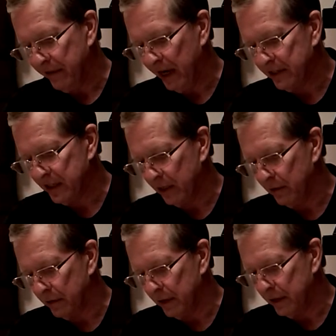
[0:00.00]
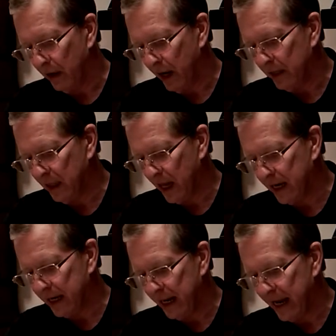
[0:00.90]
Thus, in order to
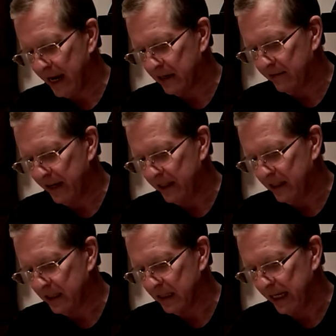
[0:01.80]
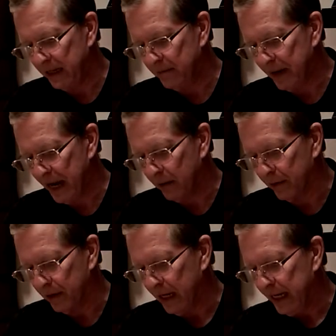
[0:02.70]
unlock and activate this latent
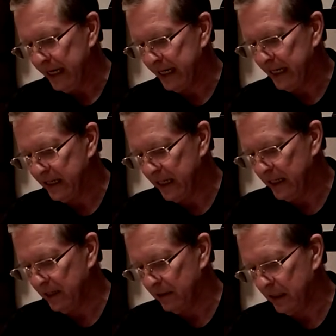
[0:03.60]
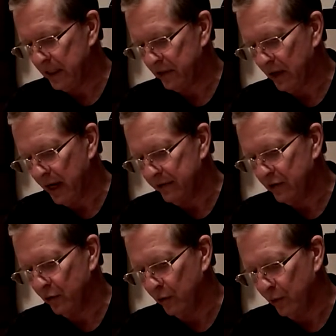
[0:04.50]
power, he continually
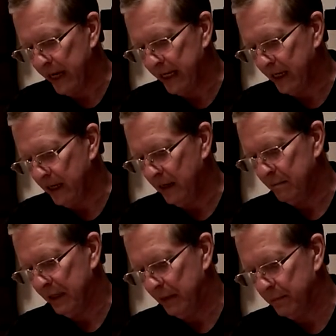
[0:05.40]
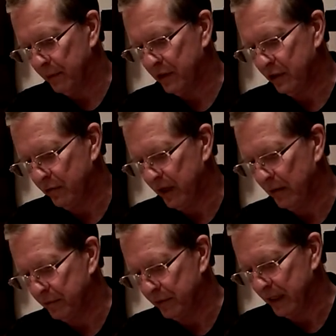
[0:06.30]
strives to awaken people to
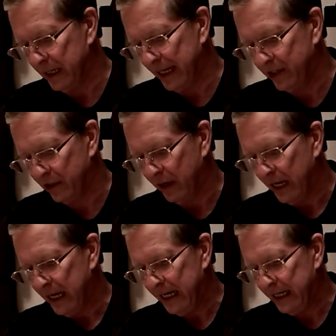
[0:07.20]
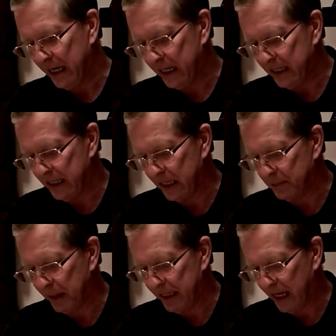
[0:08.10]
their Buddha nature. He does
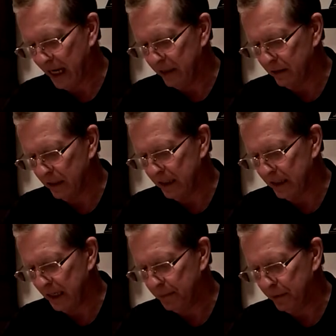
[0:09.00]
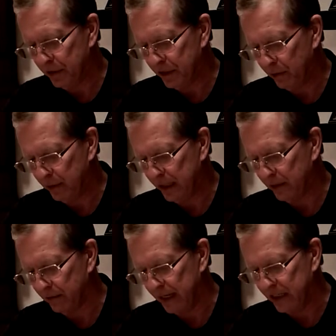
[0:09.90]
this by tirelessly
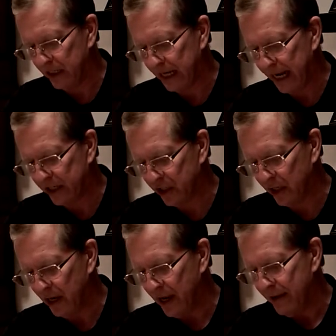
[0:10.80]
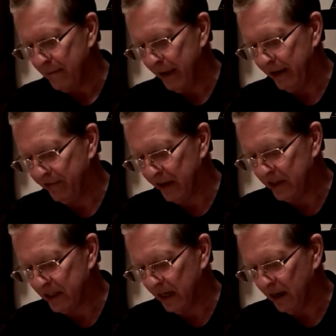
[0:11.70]
pursuing courageous action,
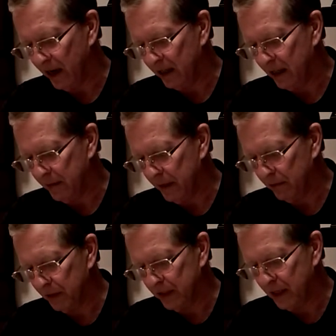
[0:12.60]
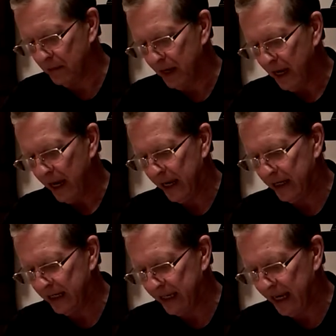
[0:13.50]
manifesting unlimited wisdom,
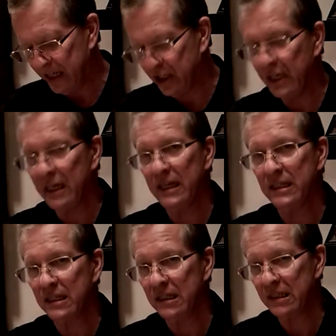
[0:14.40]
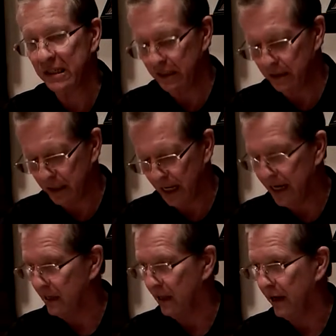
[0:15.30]
and engaging in sincere
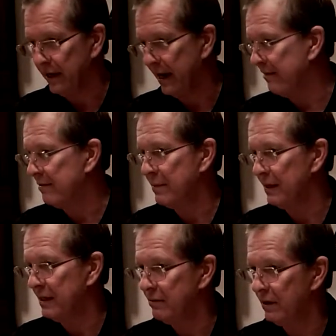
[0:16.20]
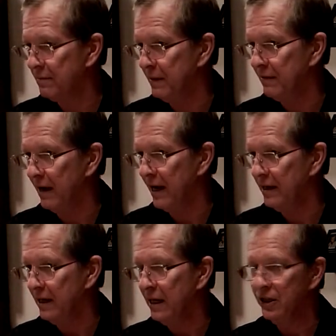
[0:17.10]
dialogue. Everybody's with me,
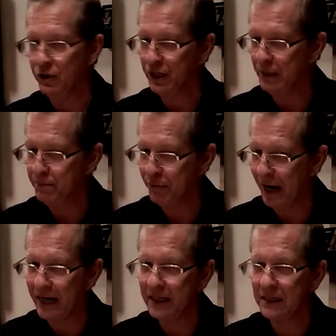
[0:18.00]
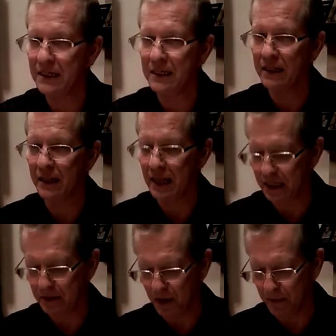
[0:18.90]
right? Yeah. You keep practicing to the
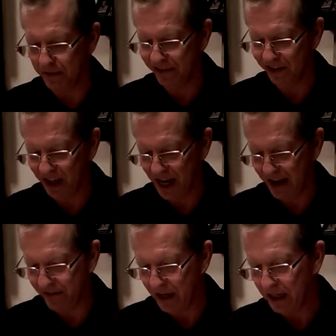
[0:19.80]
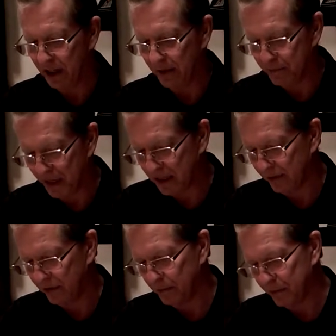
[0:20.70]
last moment of your life, to the
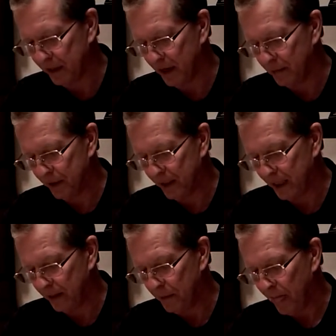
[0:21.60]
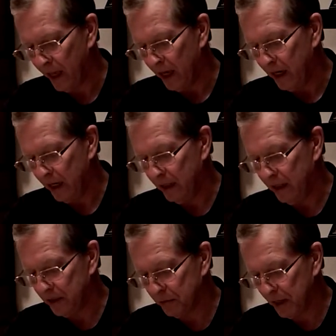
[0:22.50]
best of your ability.
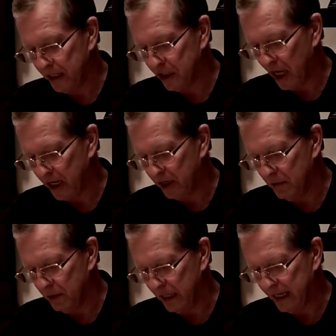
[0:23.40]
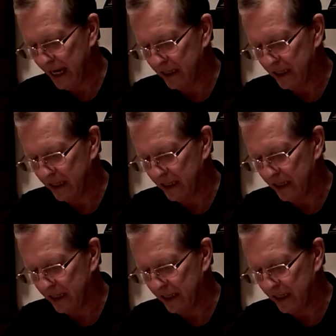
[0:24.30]
In this way, Shakyamuni,